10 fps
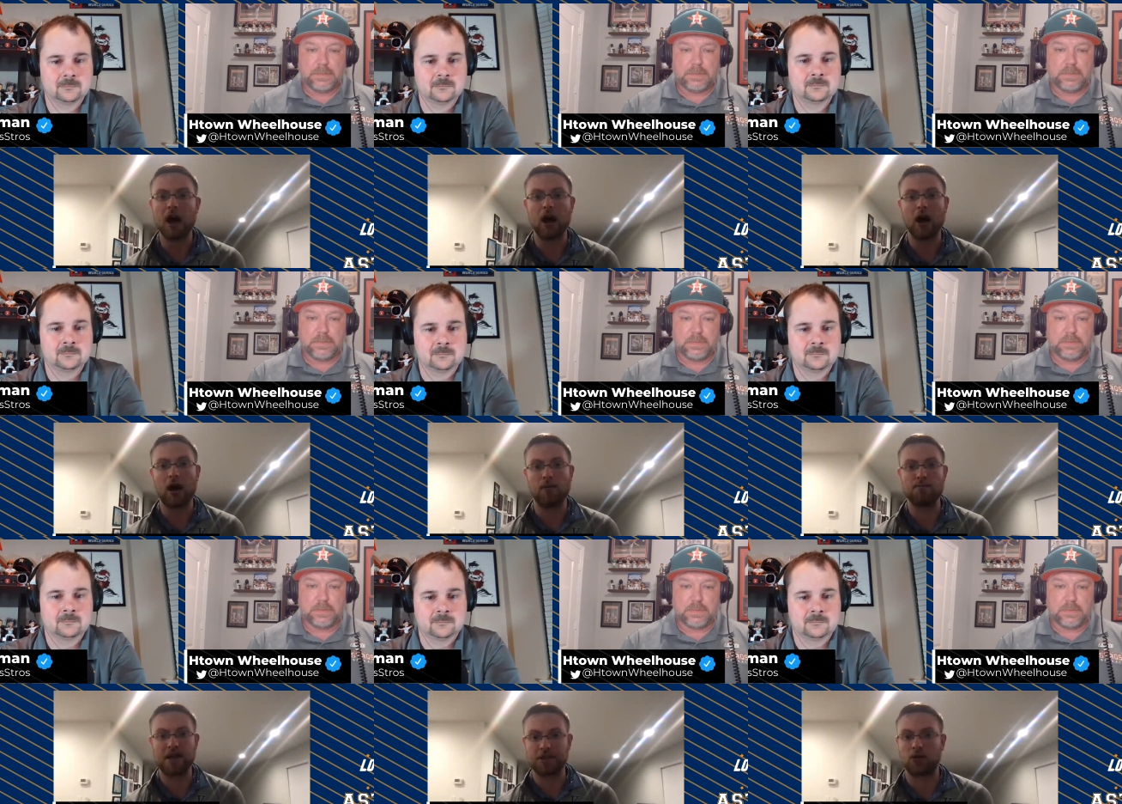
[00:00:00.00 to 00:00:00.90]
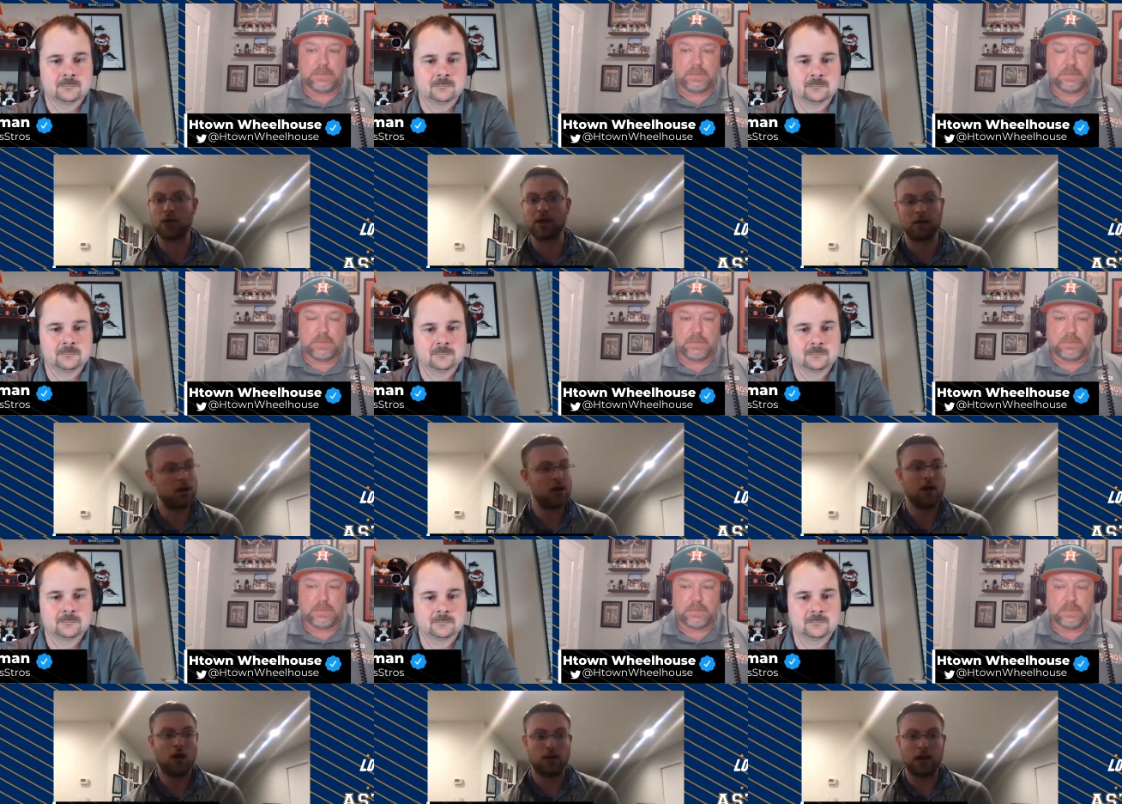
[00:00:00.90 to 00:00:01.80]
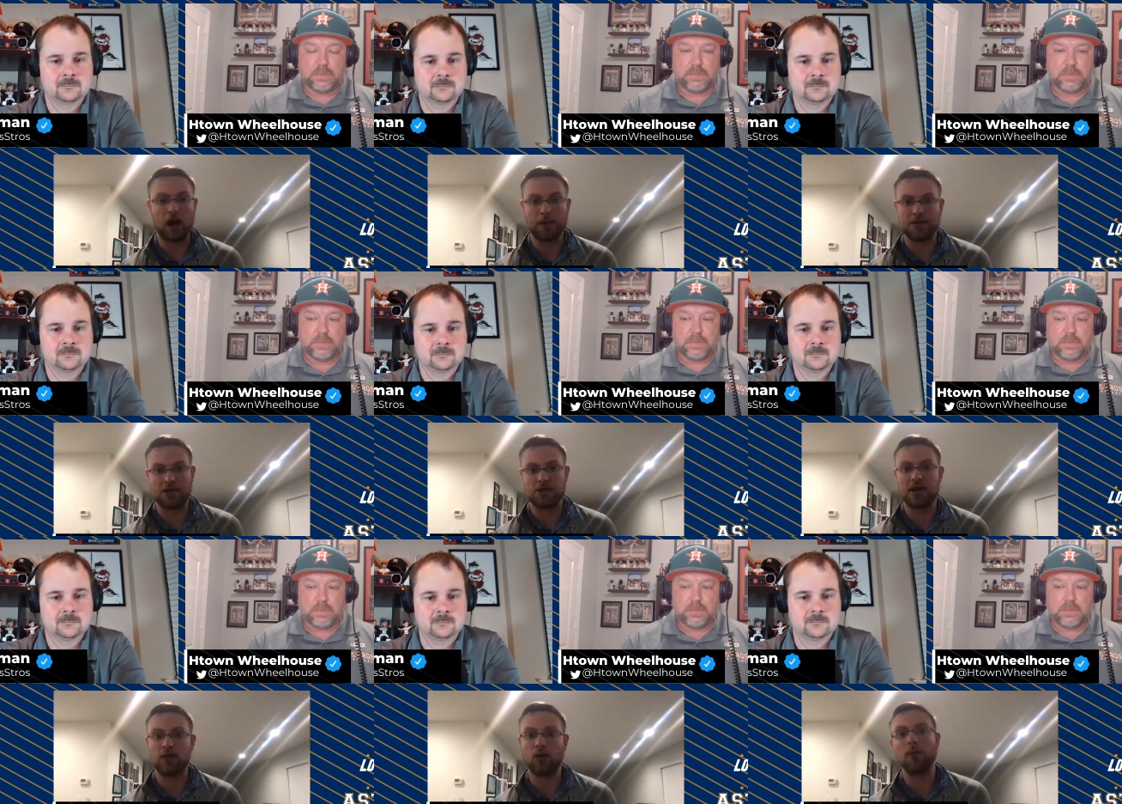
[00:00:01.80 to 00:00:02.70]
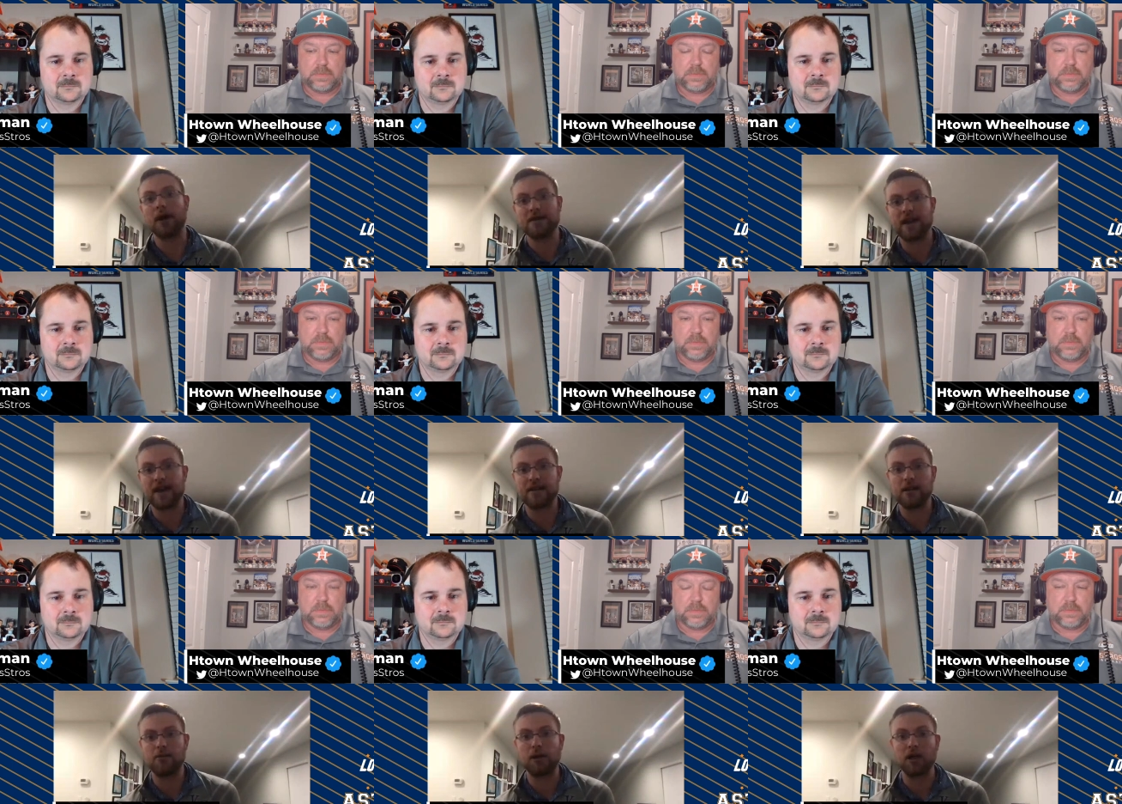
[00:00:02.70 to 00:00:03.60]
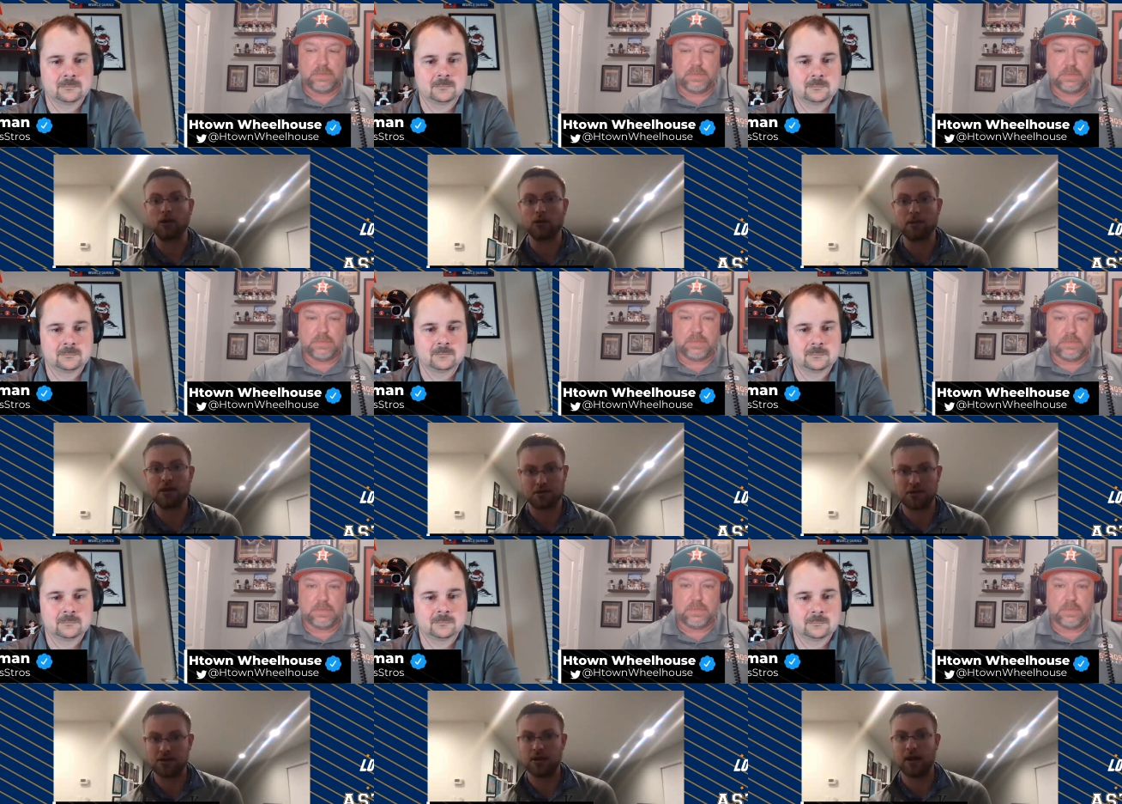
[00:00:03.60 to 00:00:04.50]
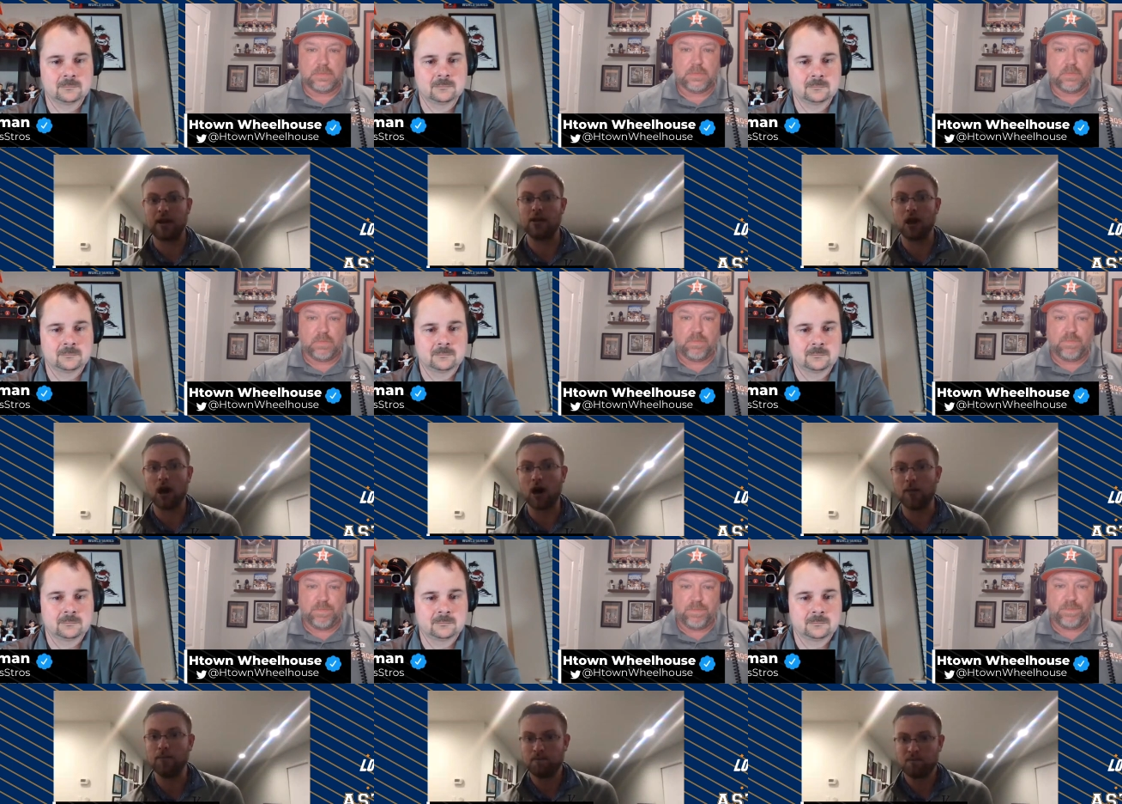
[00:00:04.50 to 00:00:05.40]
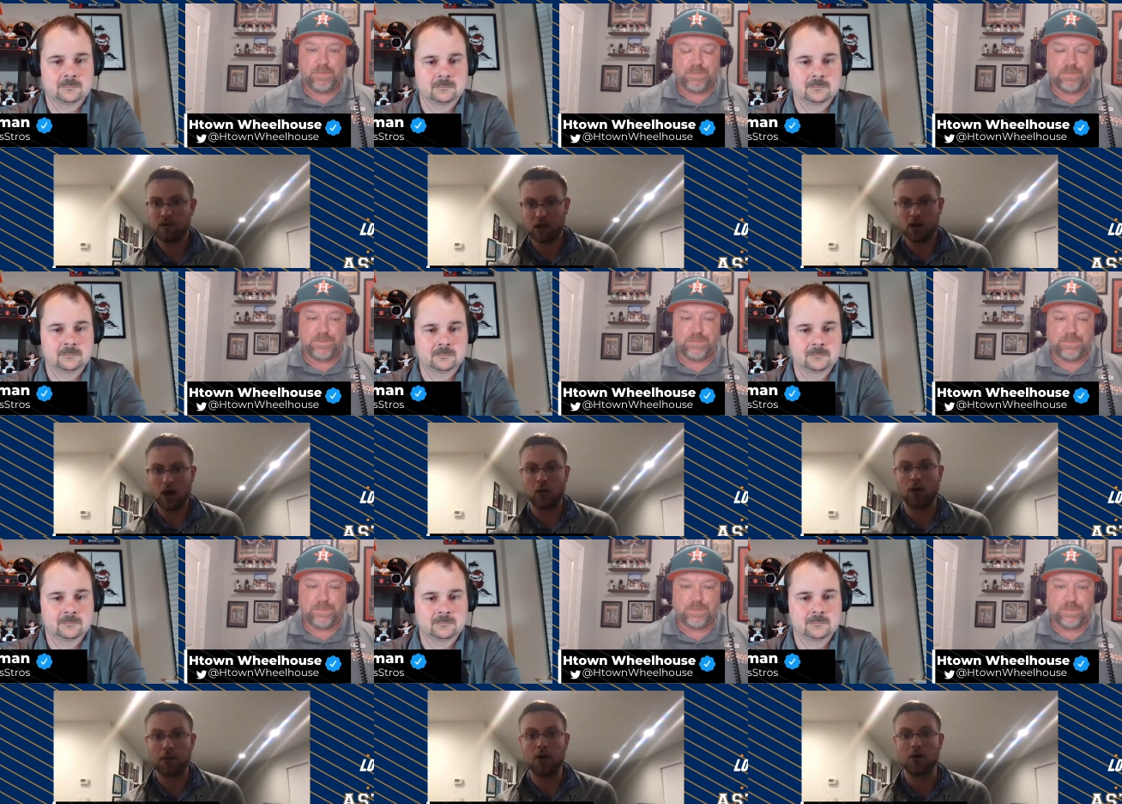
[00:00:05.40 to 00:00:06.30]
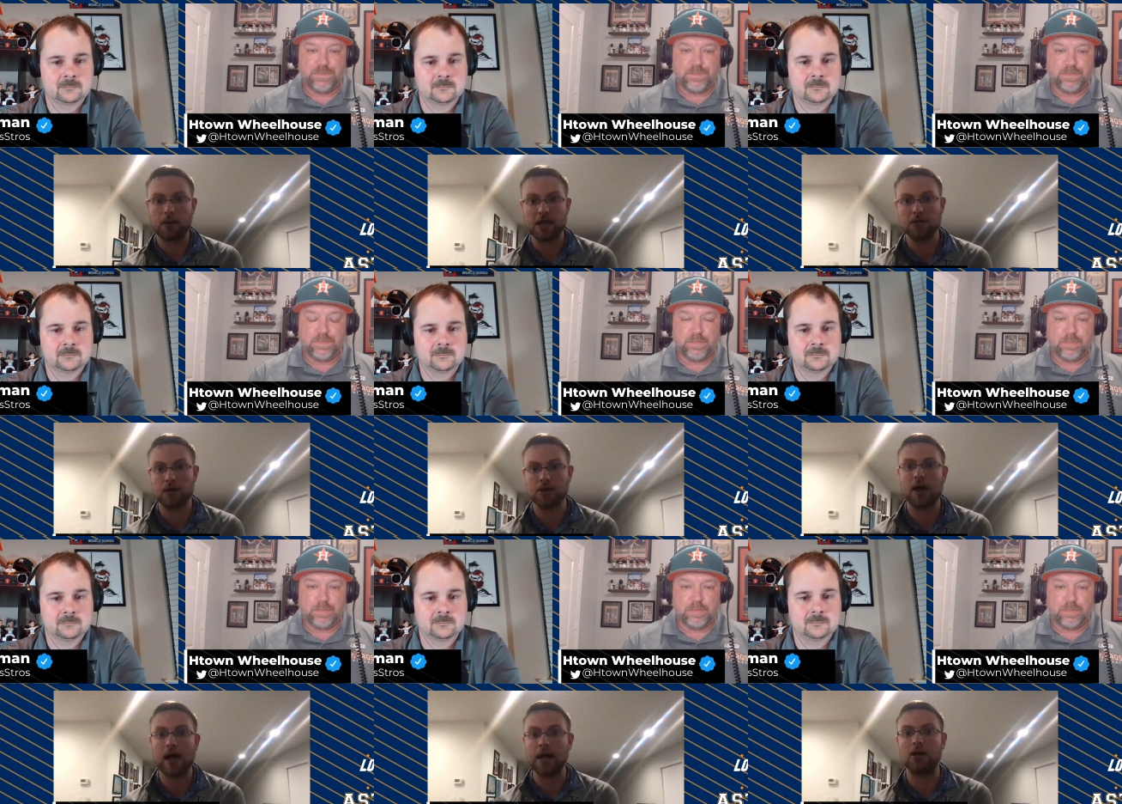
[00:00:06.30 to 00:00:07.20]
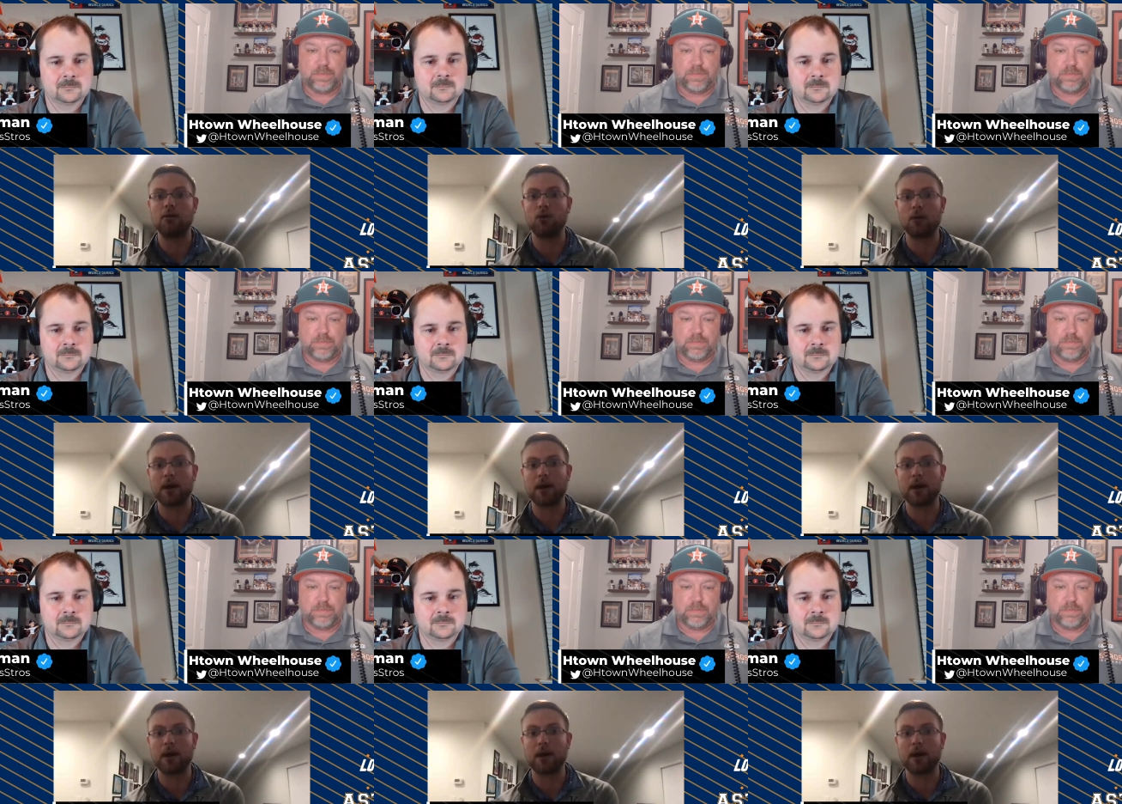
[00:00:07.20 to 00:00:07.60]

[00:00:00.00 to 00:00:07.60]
Speaker 1: Um, basically, on the opposite side of what my dad did, being on the business side. Um, you know, I want to be on the baseball side and I'm more